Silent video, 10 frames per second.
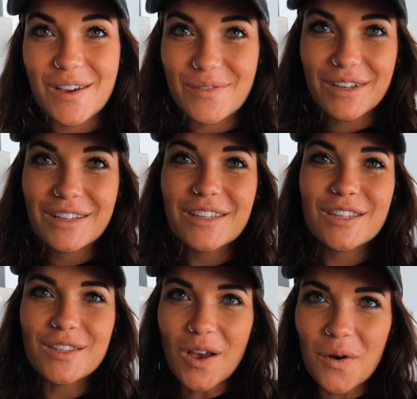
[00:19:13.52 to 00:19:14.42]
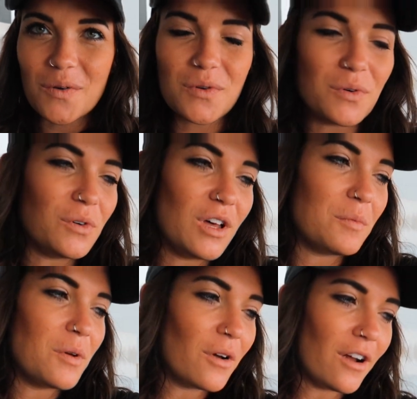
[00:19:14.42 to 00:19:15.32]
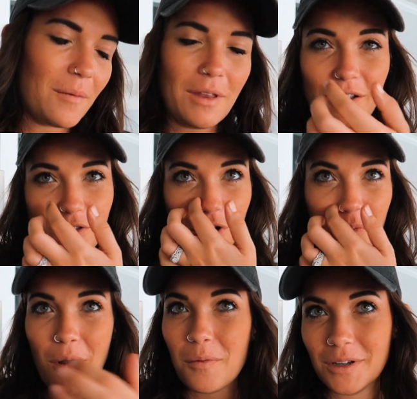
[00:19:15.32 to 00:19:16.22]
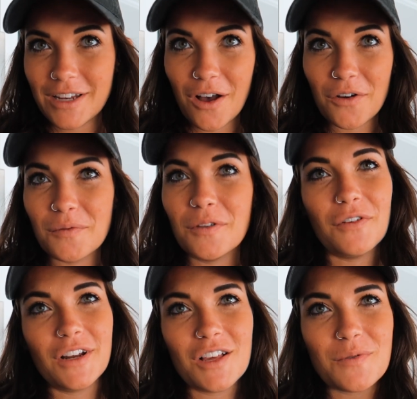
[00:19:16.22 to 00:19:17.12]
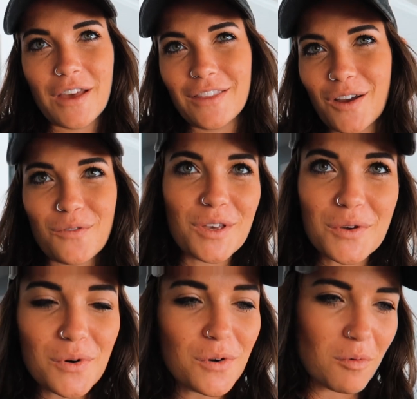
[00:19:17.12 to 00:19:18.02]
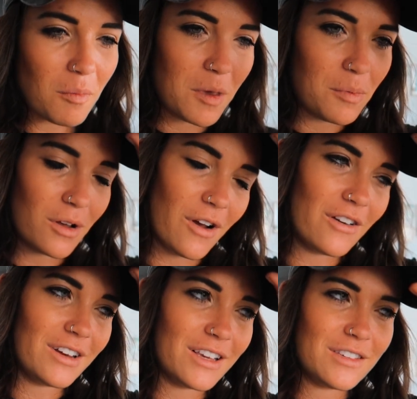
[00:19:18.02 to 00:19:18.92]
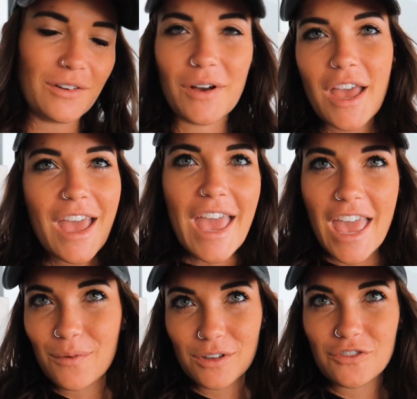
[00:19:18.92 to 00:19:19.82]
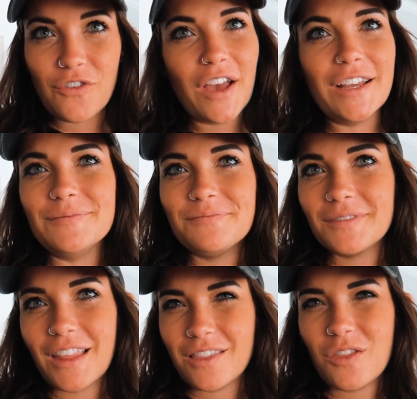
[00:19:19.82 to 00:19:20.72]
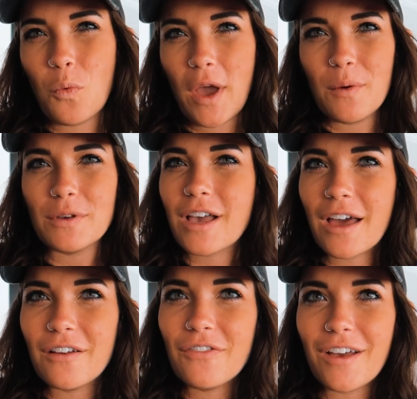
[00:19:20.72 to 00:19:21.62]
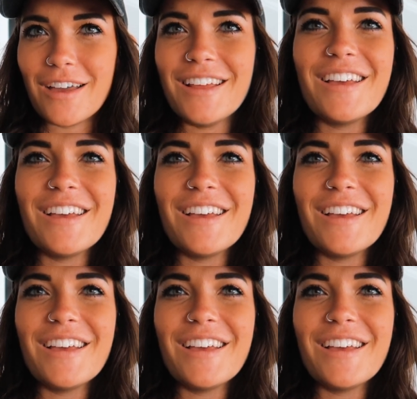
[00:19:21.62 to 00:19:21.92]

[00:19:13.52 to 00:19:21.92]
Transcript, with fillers: it was so cool and we were, I mean, as y'all can probably tell from the footage, we had like a really cool group of people around us. So it was fun. Like the wait was kind of fun